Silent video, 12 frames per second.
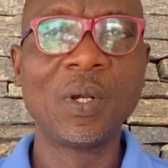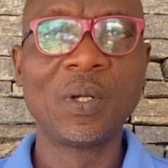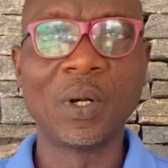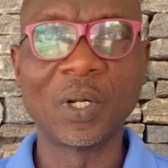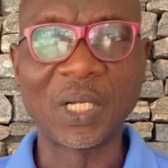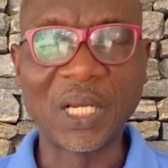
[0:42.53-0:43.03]

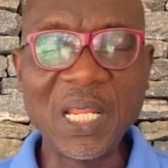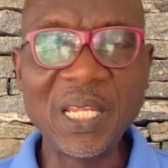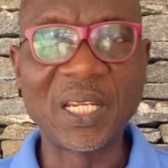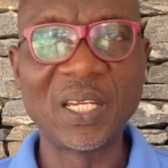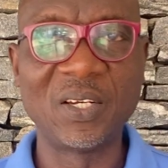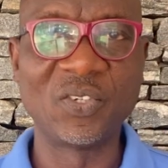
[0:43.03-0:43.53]
or
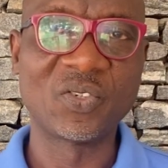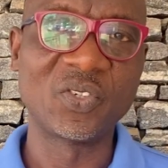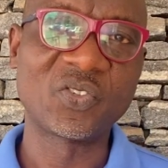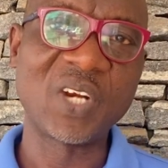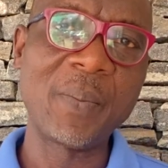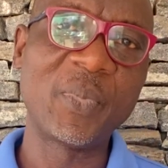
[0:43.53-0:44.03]
click the
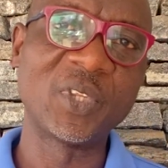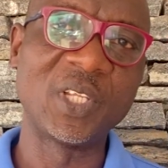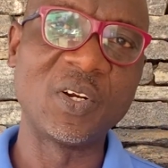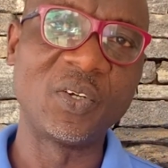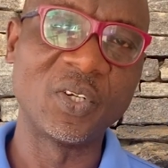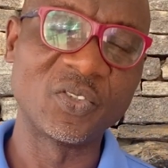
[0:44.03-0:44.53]
subscribe button
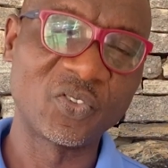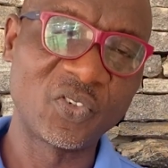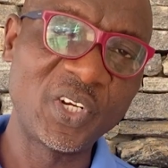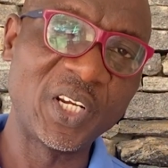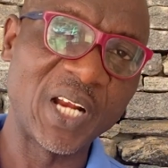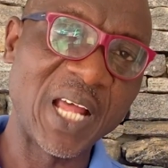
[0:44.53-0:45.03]
on your
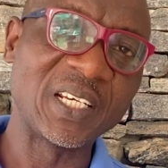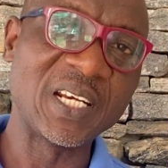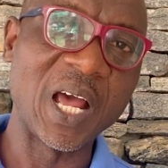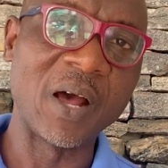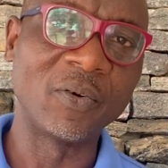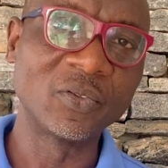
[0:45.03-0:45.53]
screen right
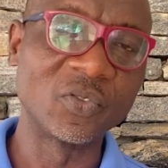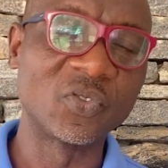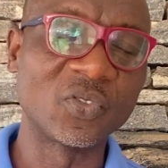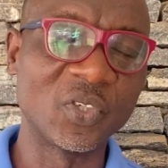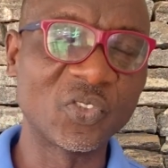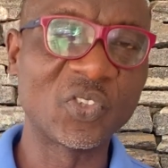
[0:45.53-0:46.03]
now to
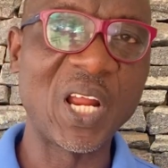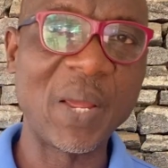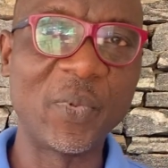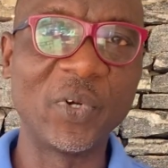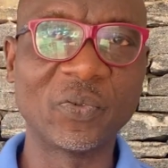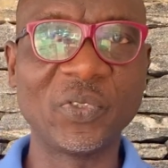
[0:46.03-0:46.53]
subscribe
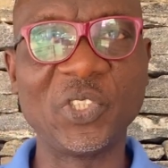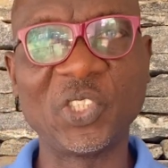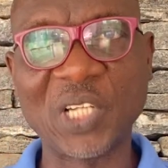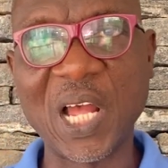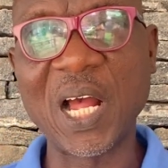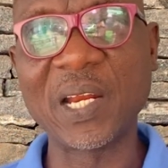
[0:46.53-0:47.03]
onto this
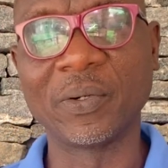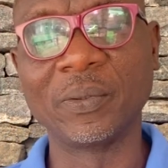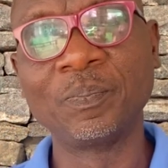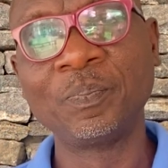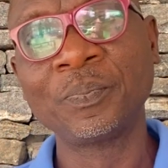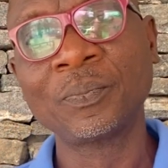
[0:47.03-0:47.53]
channel.
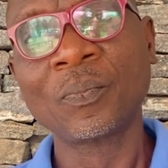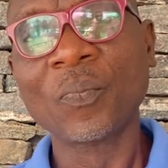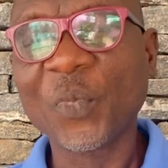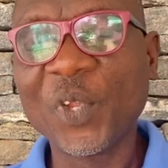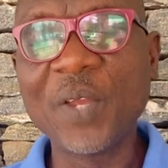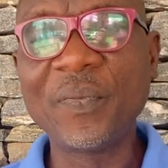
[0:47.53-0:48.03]

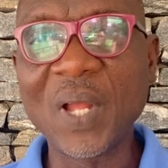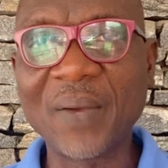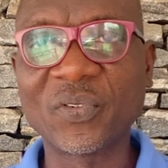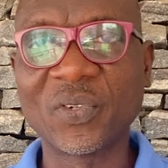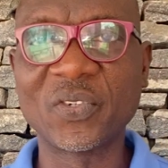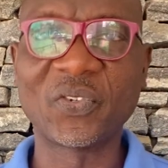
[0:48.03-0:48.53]
If you have
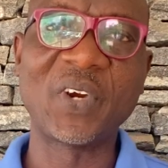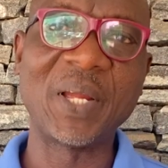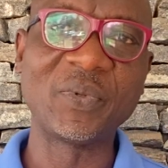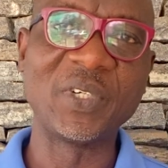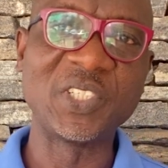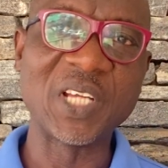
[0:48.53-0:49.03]
subscribed to
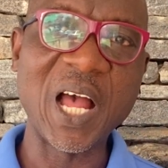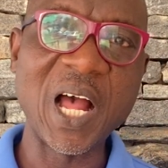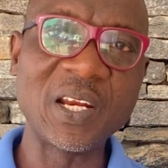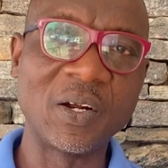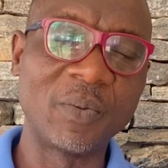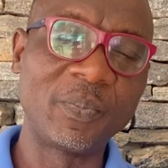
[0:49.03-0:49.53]
the
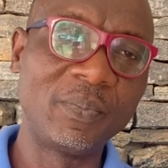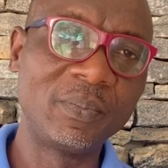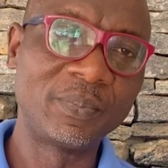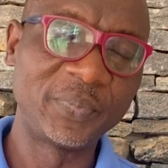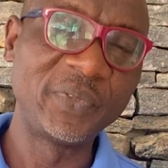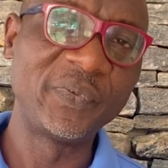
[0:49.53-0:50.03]
channel
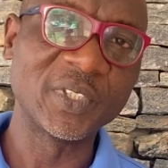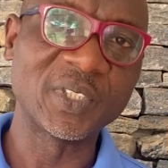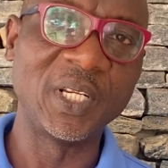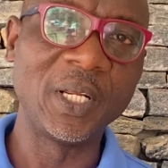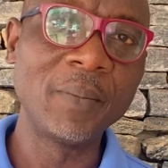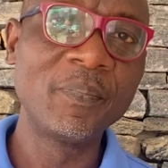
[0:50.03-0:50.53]

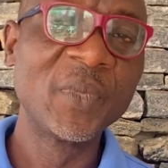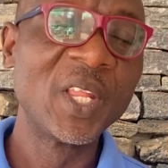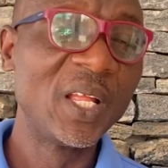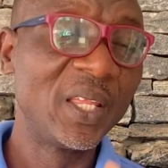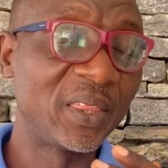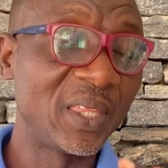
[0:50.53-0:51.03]
previously,
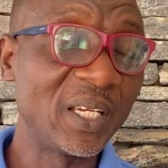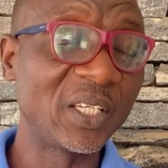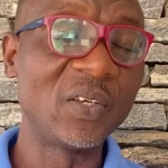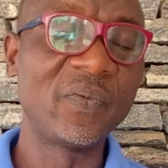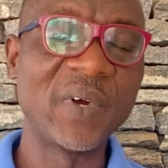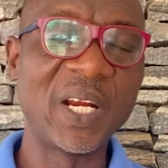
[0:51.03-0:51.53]
thank
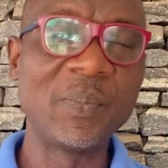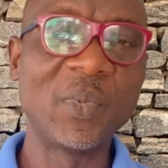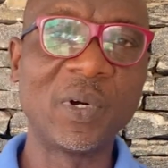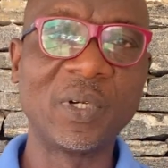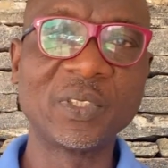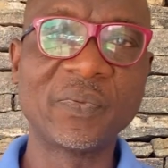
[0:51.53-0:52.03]
you very
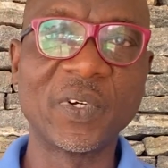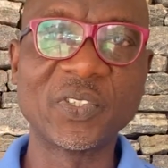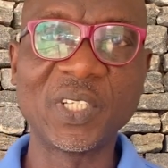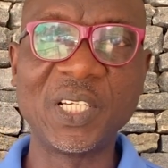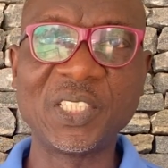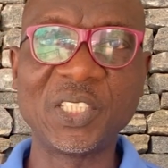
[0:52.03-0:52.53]
much for
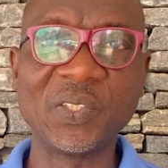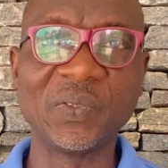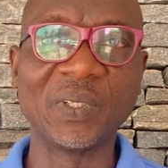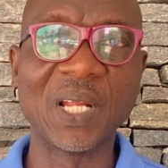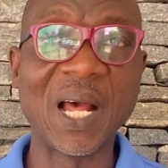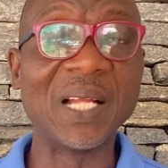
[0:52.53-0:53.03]
staying tuned
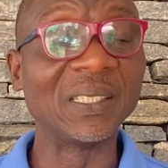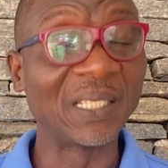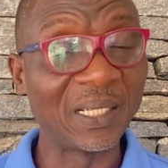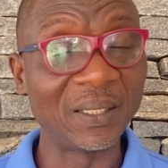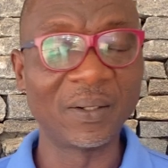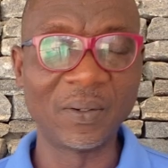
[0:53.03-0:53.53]
and
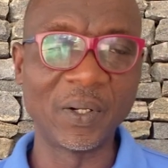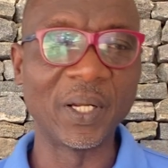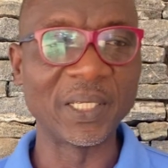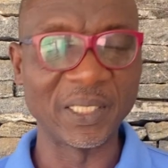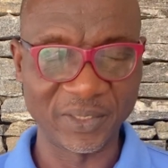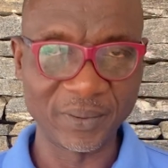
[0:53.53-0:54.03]
tell
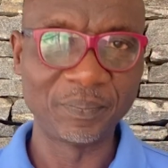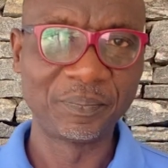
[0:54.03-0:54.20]
others.